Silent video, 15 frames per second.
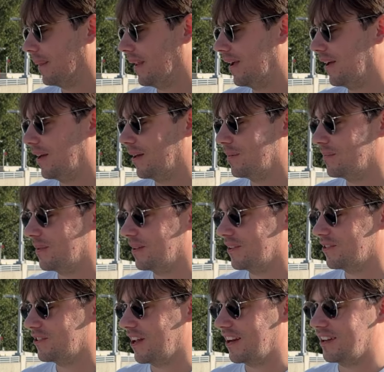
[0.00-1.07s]
um,
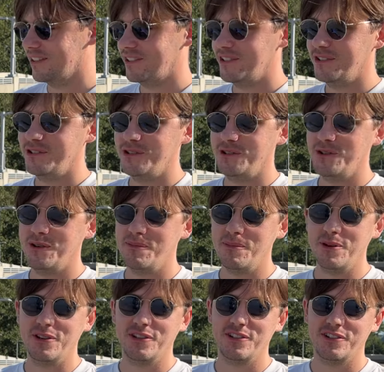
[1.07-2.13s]
shout out to
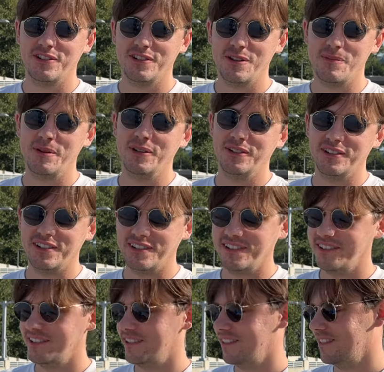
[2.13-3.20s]
Mush, the builder,
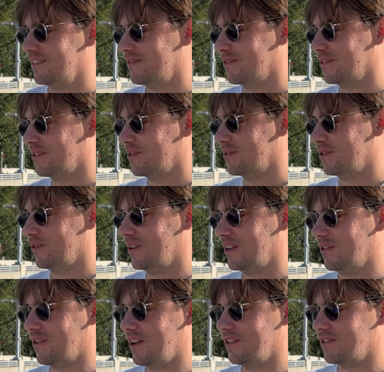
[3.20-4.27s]
for doing a
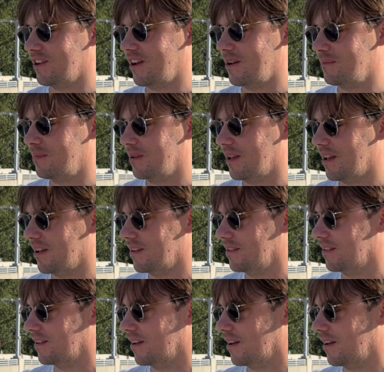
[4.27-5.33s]
great job
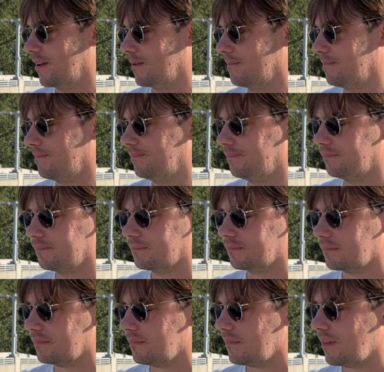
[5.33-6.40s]
and um,
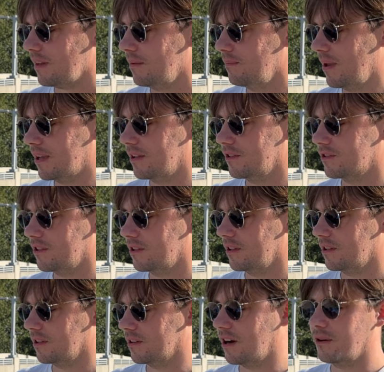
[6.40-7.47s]
making sure
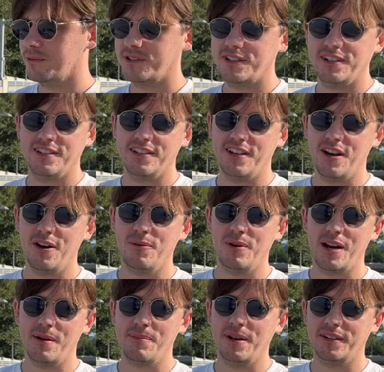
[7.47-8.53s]
that the car was good to go
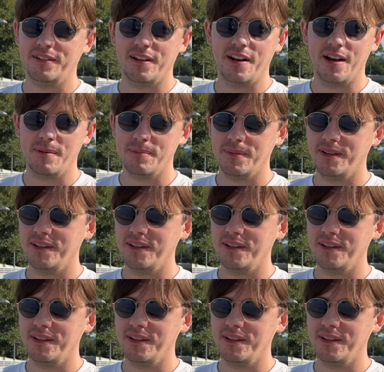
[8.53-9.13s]
when I picked it up.